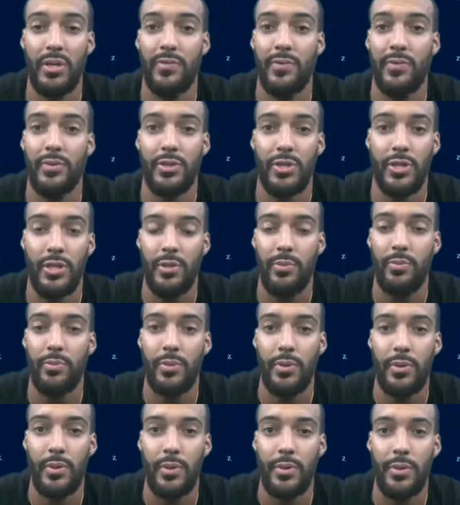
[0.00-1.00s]
for the team,
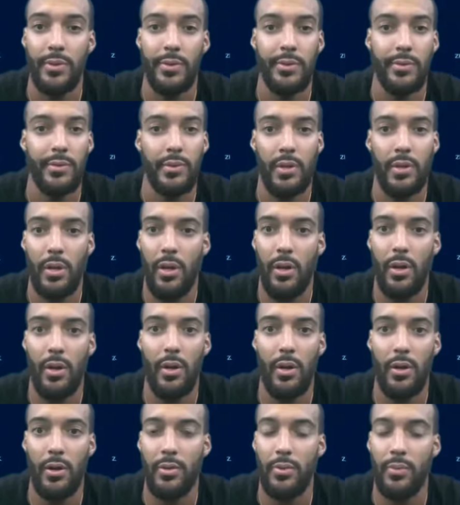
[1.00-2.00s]

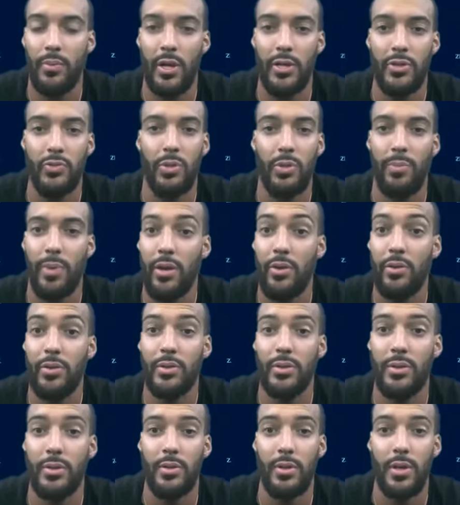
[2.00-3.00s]
that's what matters.
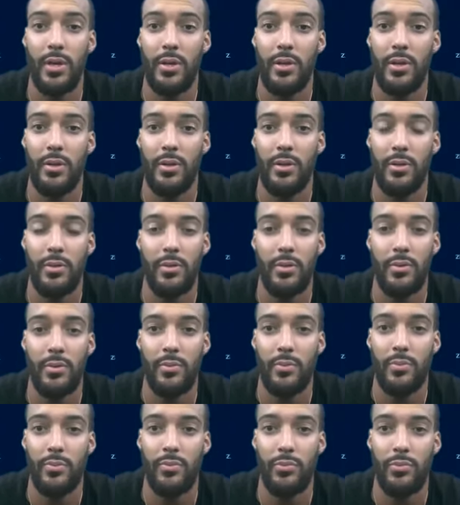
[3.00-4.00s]
And,
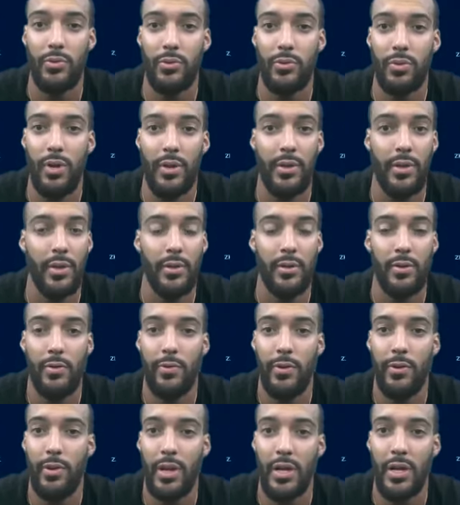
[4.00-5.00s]
you know, I think over
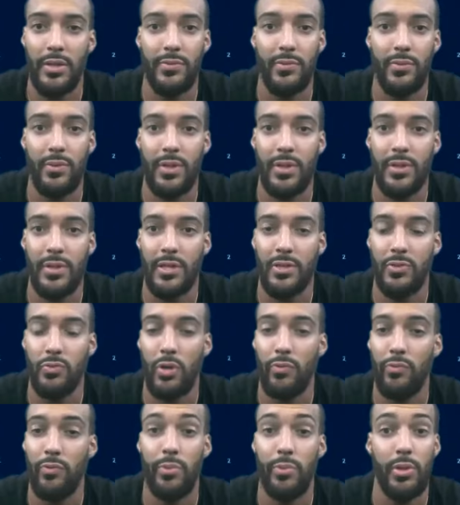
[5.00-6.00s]
the last few years, that's what
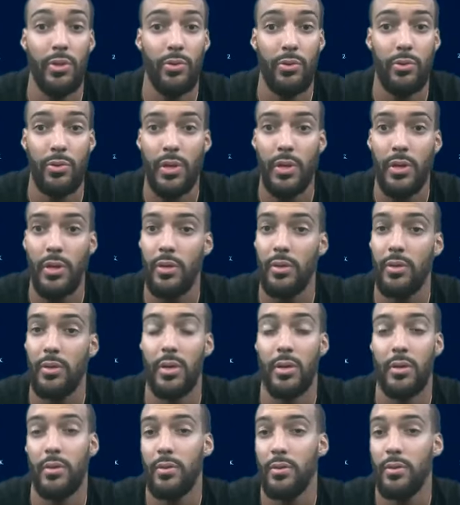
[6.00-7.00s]
we've been doing. And
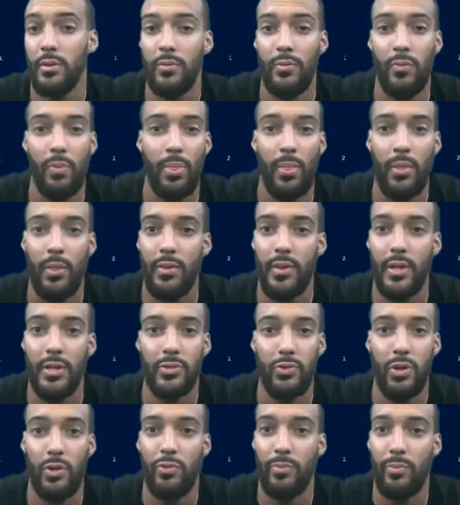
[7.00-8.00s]
that's
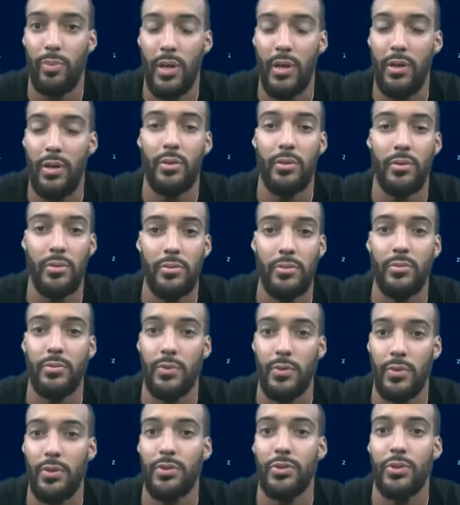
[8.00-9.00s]
what we plan on
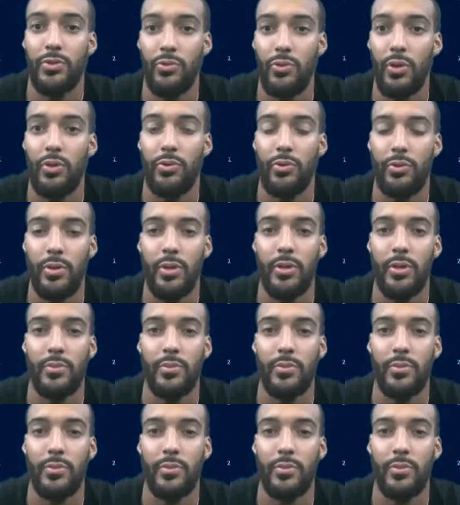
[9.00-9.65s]
continuing doing.